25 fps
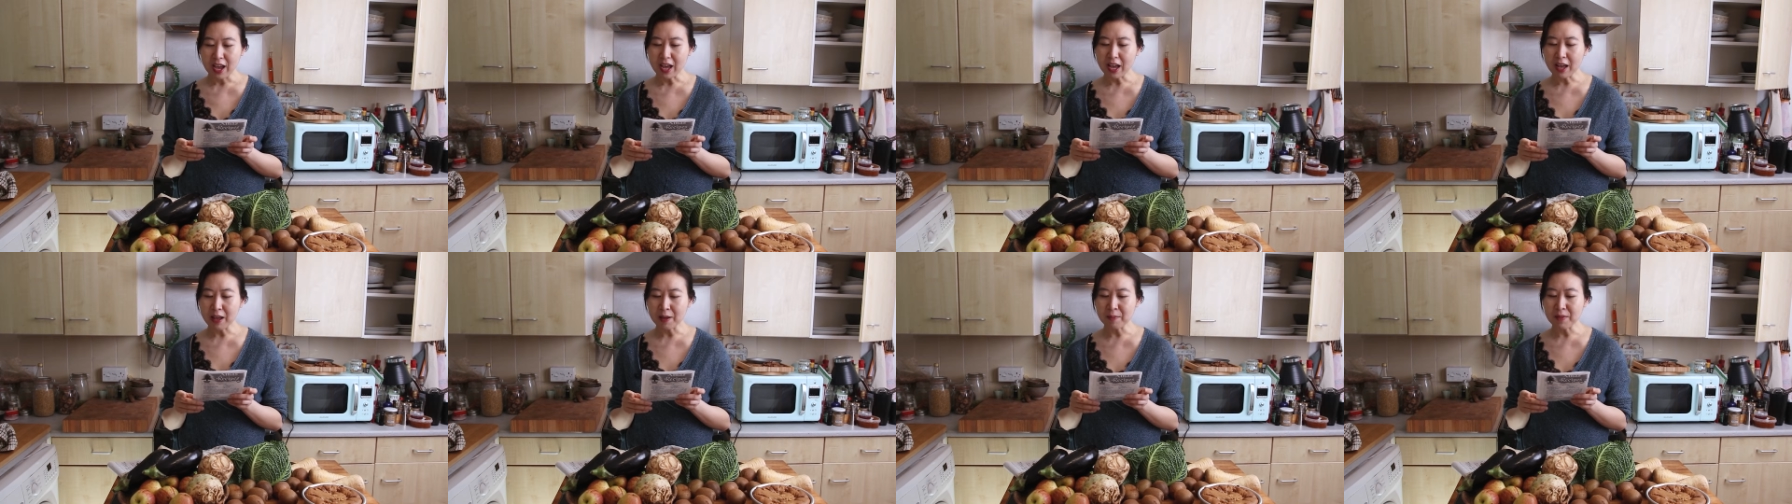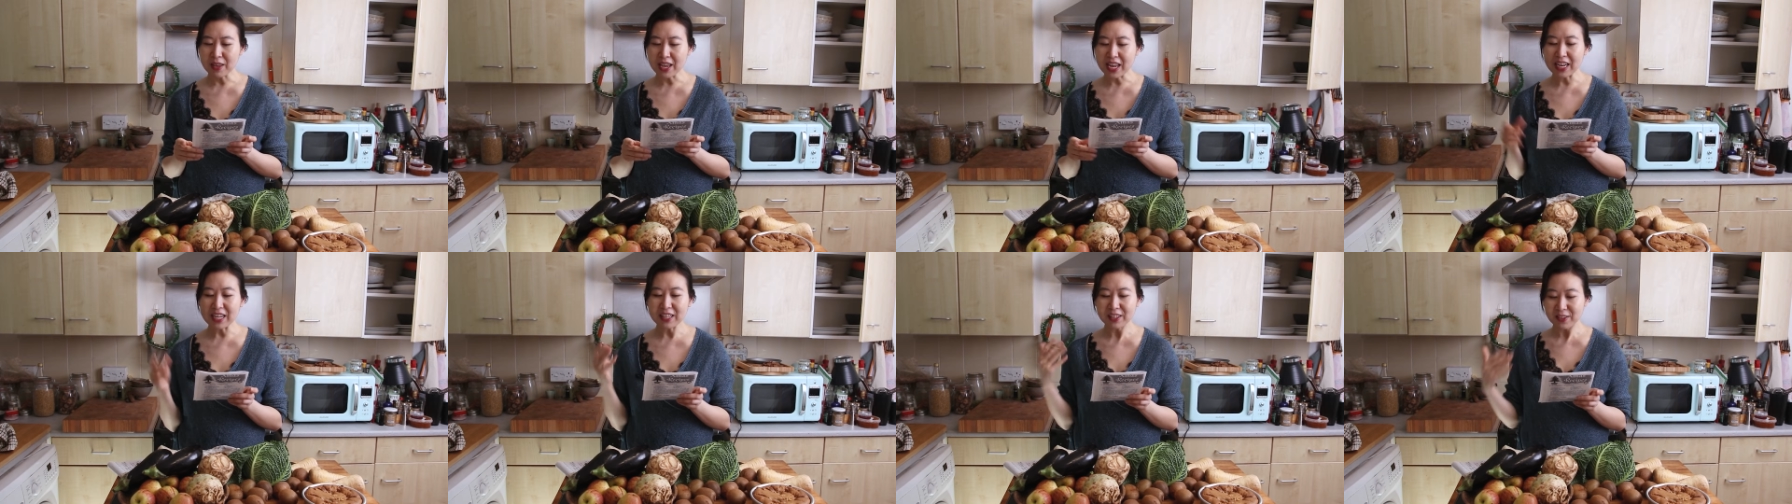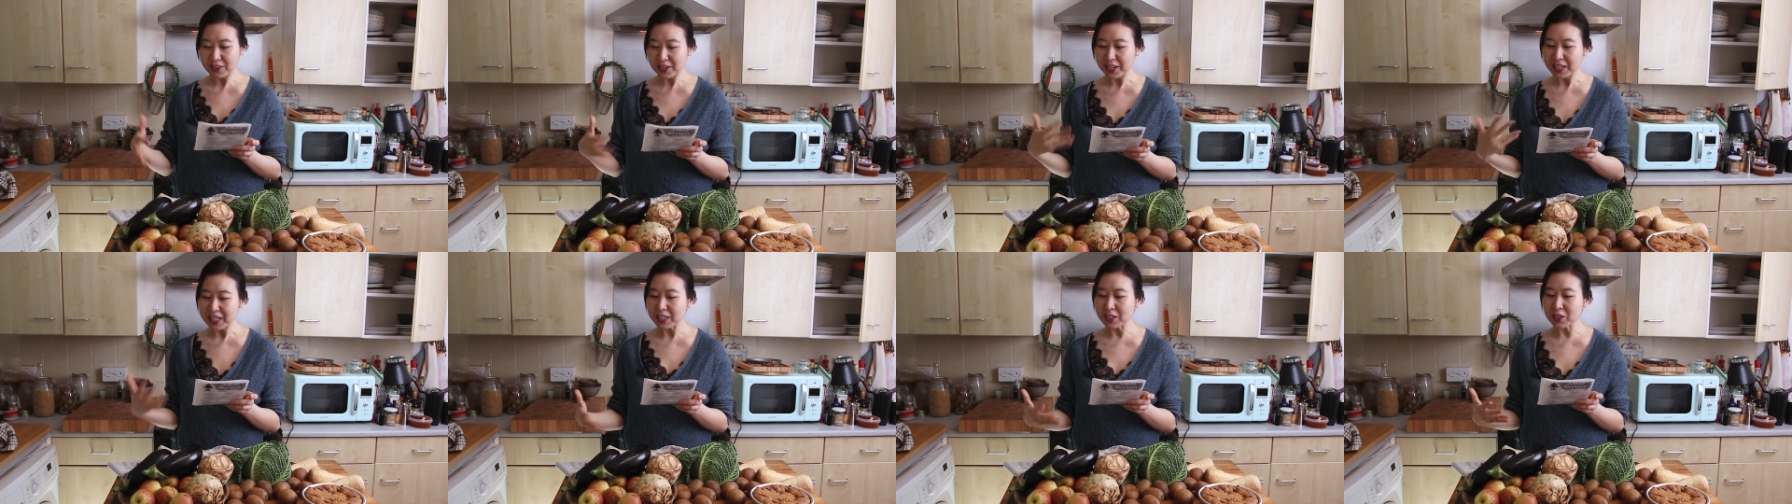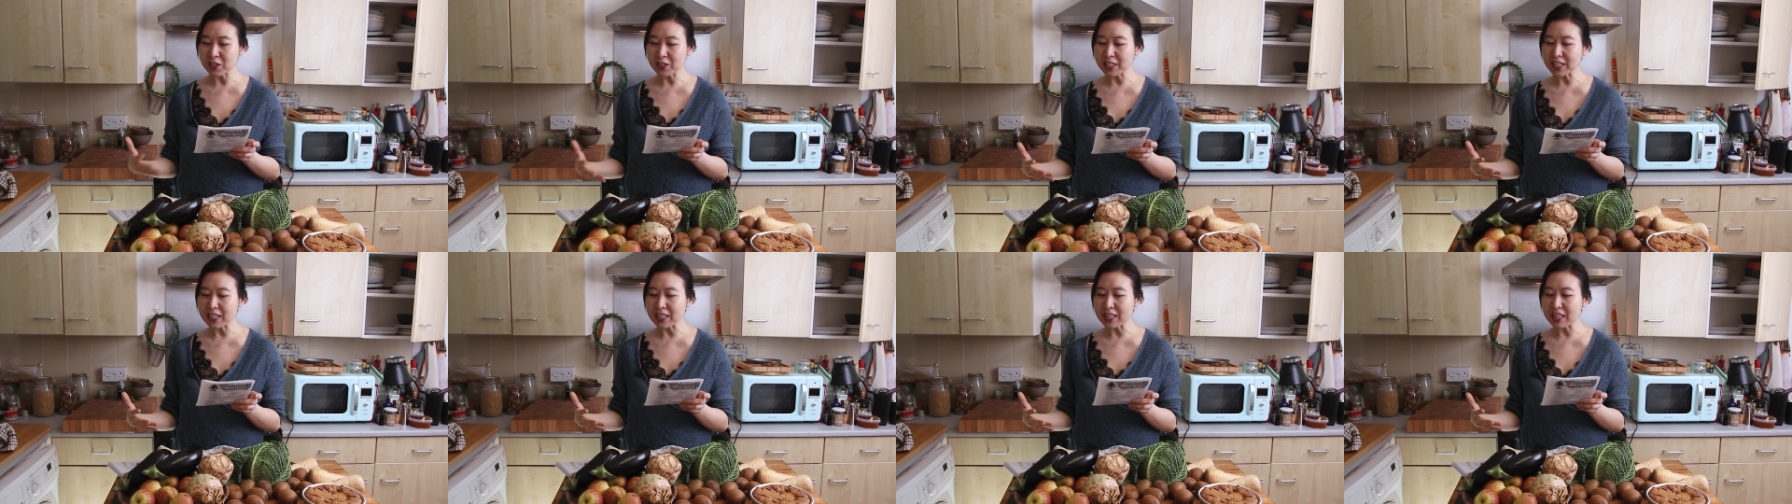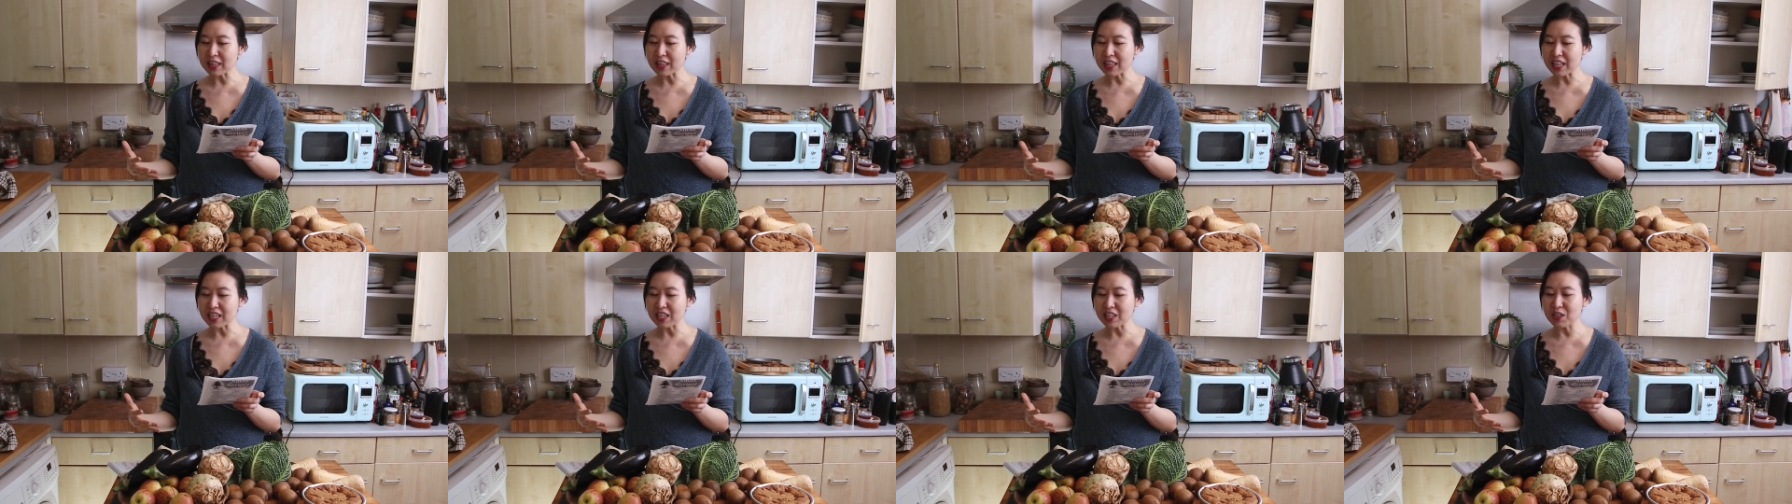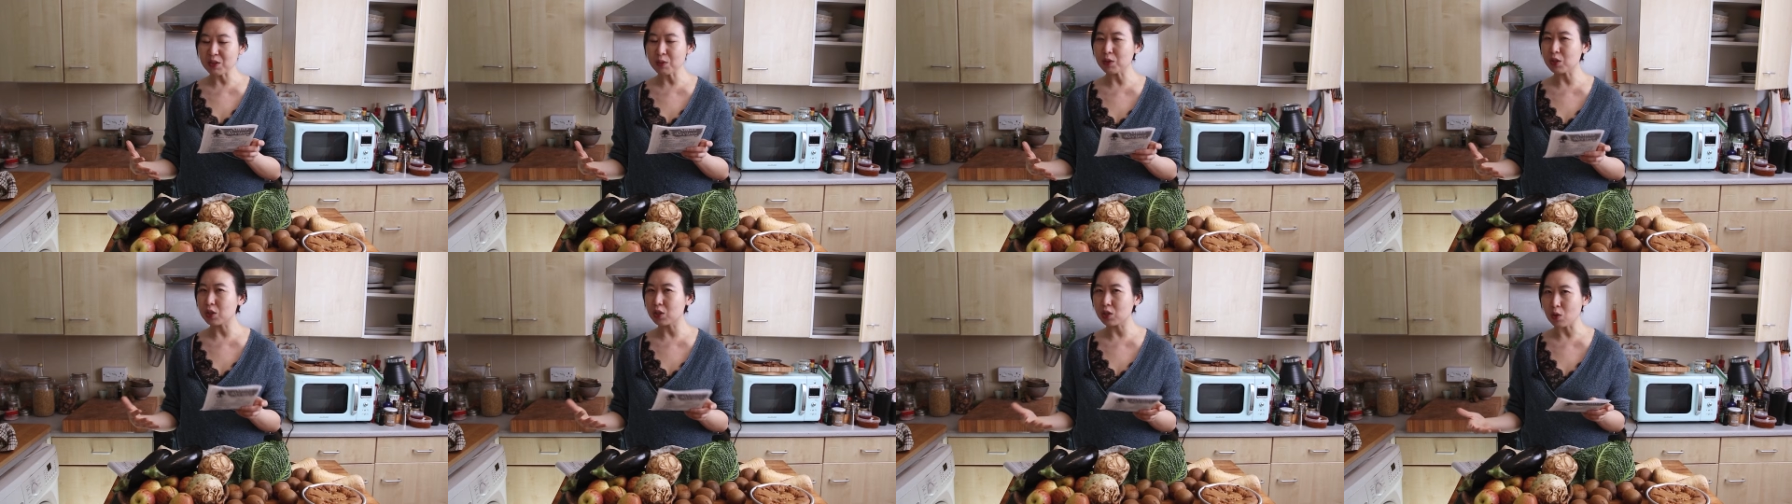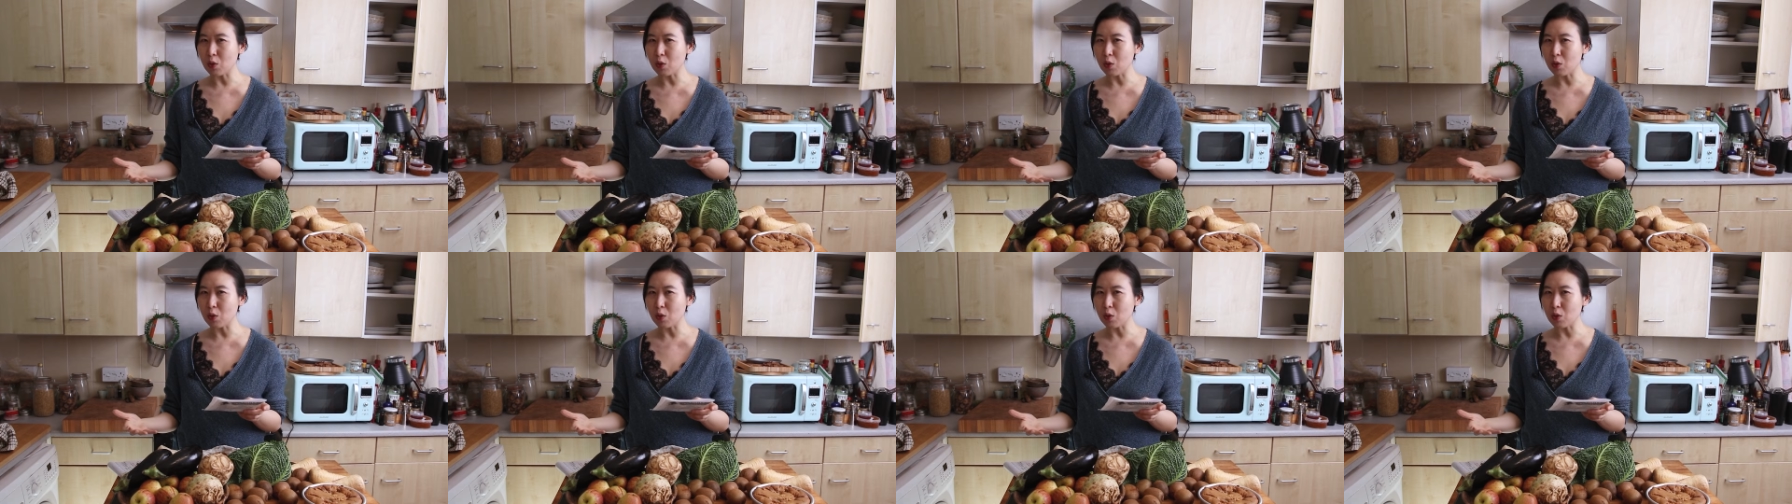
Um, and it's very interesting that they use